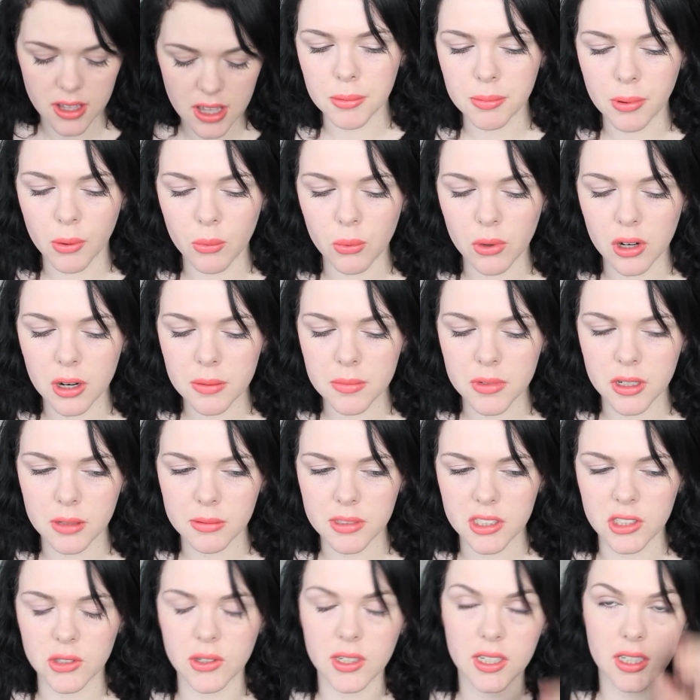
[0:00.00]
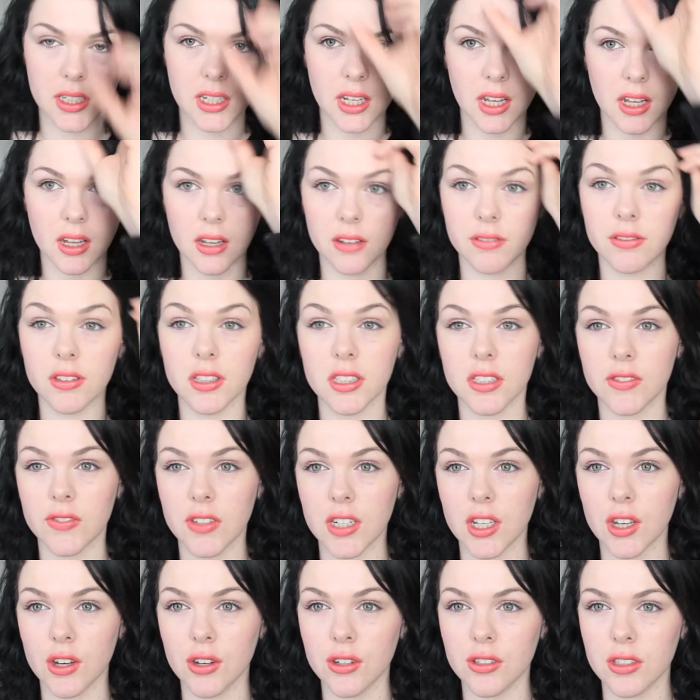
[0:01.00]
But what I'm going to be doing for this
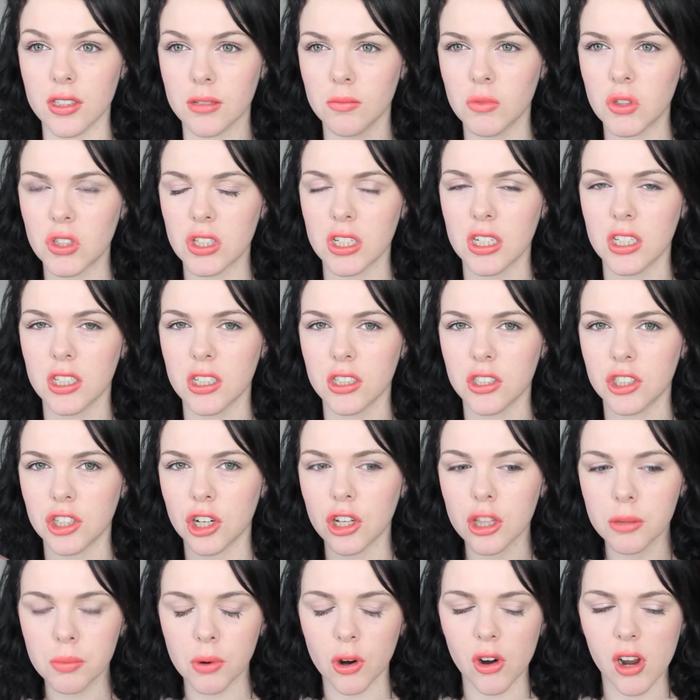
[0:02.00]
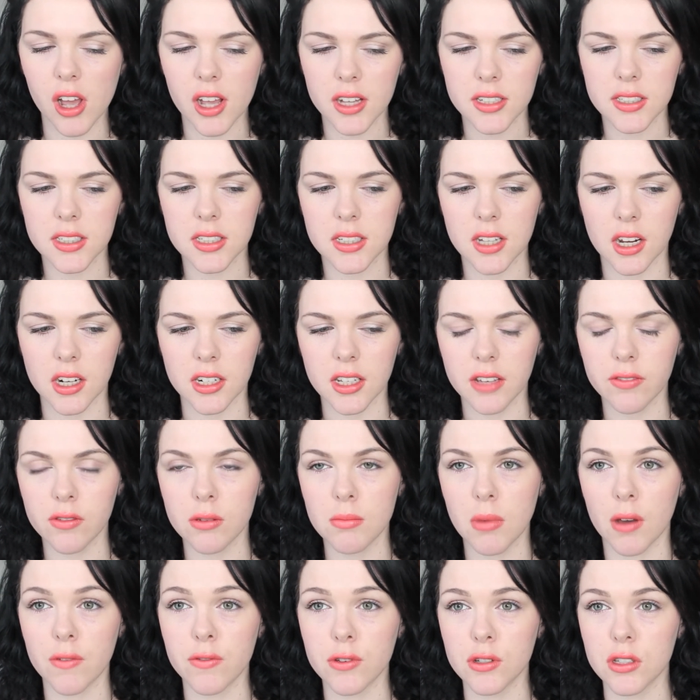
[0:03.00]
video is I'm just going to show you the product, kind of give you
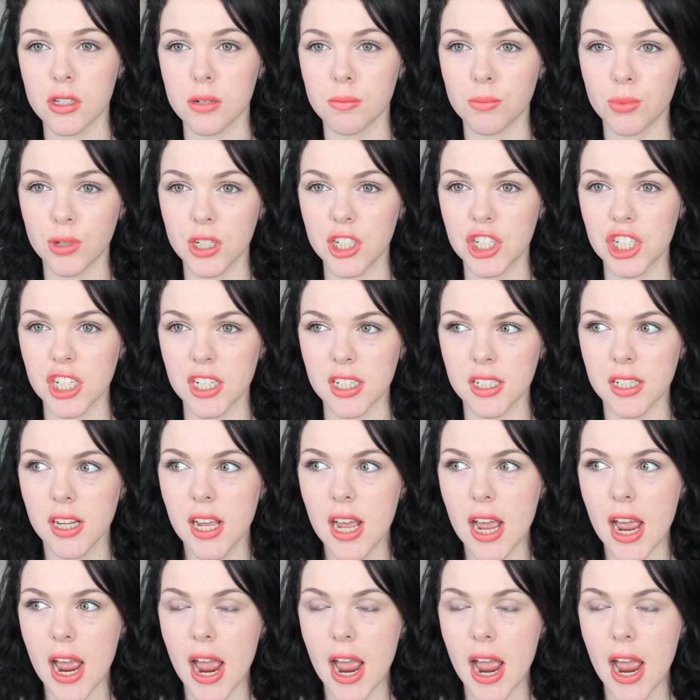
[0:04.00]
my first impression,